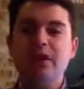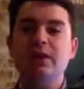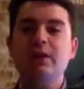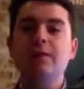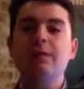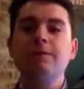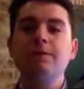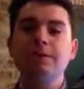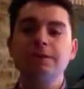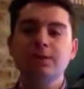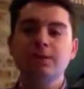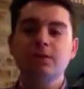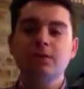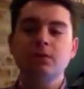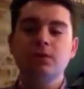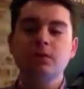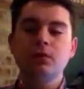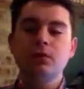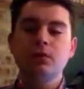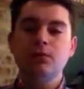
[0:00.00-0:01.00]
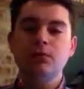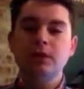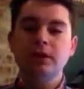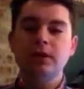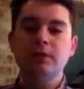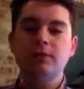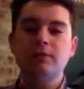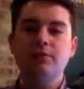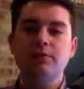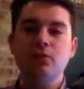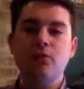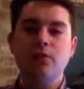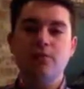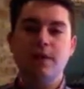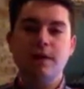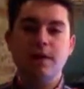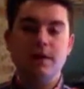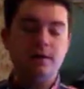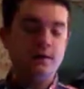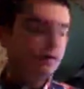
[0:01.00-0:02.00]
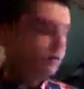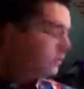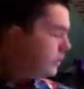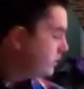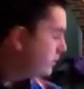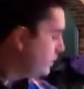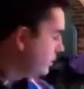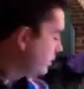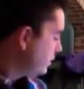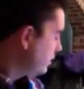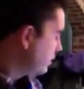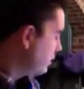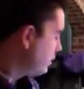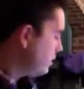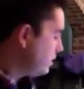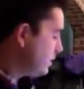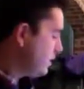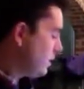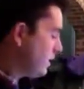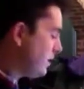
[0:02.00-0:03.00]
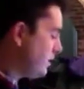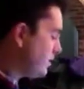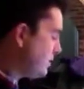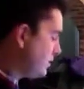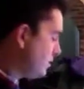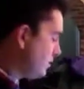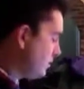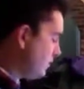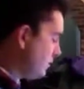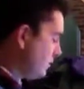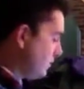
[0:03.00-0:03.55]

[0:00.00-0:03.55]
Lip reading: in physical media format, such as